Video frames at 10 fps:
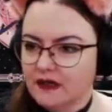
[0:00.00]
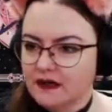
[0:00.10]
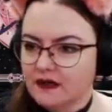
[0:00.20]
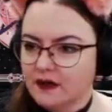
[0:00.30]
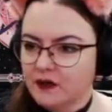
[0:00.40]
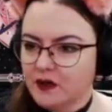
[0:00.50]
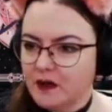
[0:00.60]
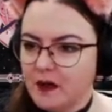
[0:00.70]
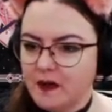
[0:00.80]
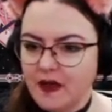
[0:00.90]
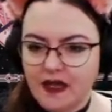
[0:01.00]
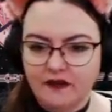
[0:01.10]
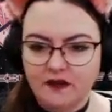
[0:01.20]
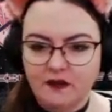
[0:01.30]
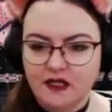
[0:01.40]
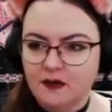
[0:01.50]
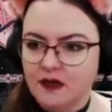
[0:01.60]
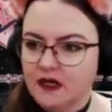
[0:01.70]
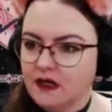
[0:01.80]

So I'll probably have to be splitting